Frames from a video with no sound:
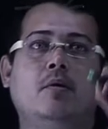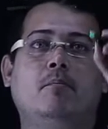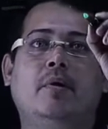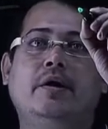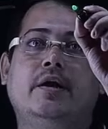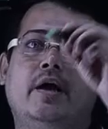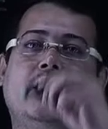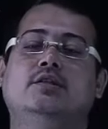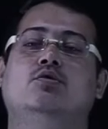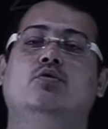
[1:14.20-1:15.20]
But
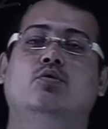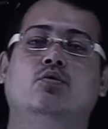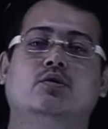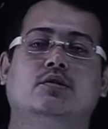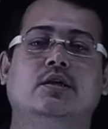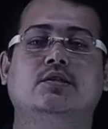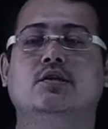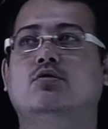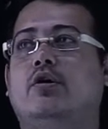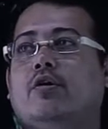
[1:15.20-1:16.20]
as you know, 6 is
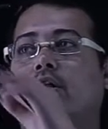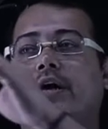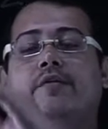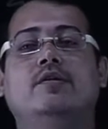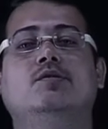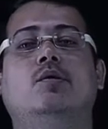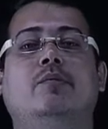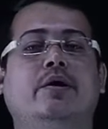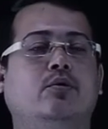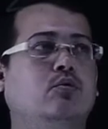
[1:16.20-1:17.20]
not only divisible
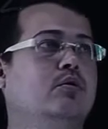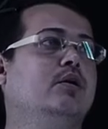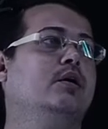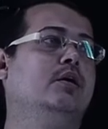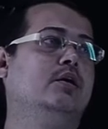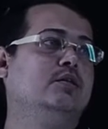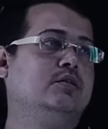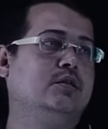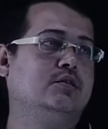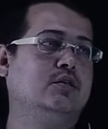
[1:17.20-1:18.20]
by 2,
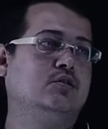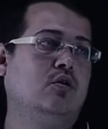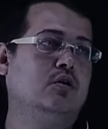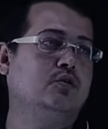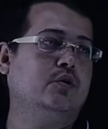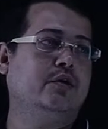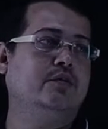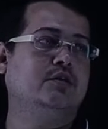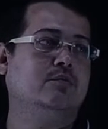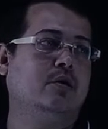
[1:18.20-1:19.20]
6 is also
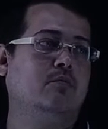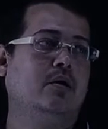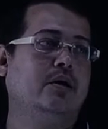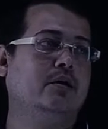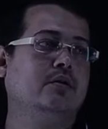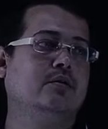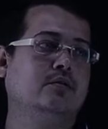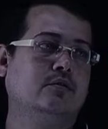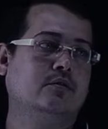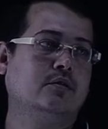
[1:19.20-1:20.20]
divisible by
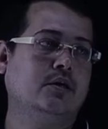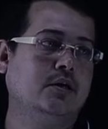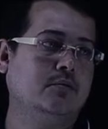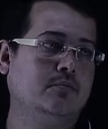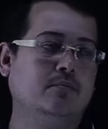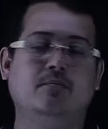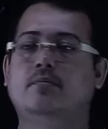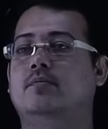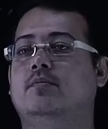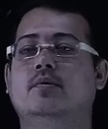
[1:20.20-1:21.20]
3.
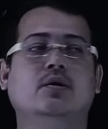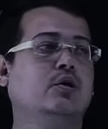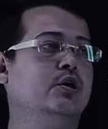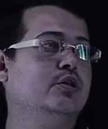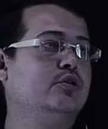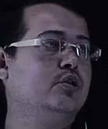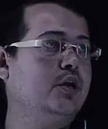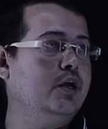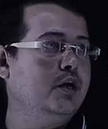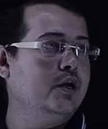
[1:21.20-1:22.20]

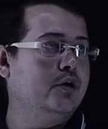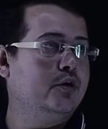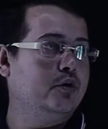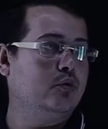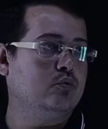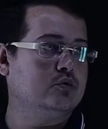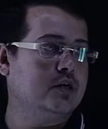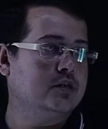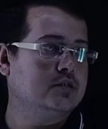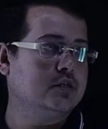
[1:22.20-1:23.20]
3 2s
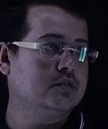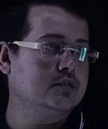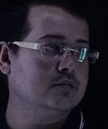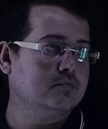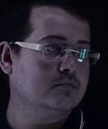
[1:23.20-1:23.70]
are 6.